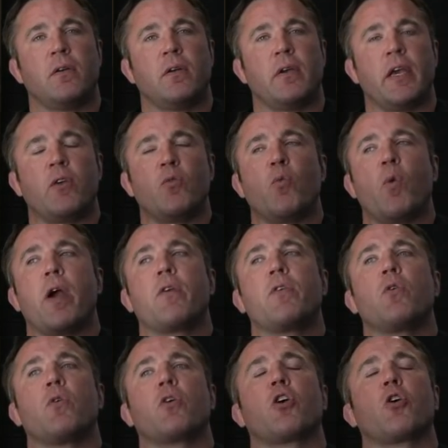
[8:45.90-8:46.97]
in where
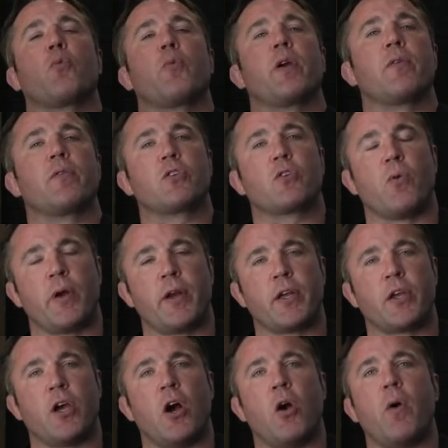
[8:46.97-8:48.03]
your career is going to
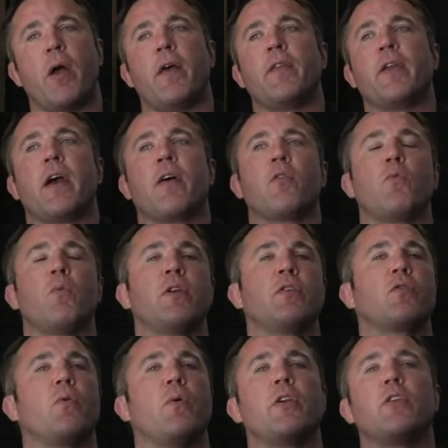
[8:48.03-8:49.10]
go, and the other one is
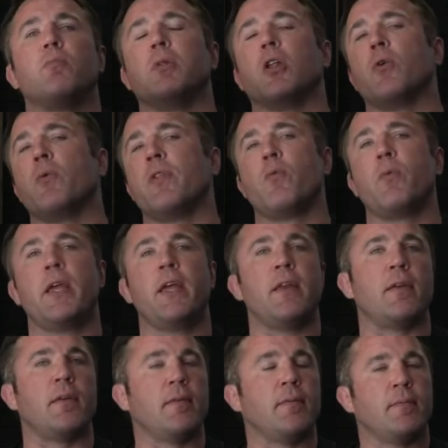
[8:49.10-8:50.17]
going to blow in the wind.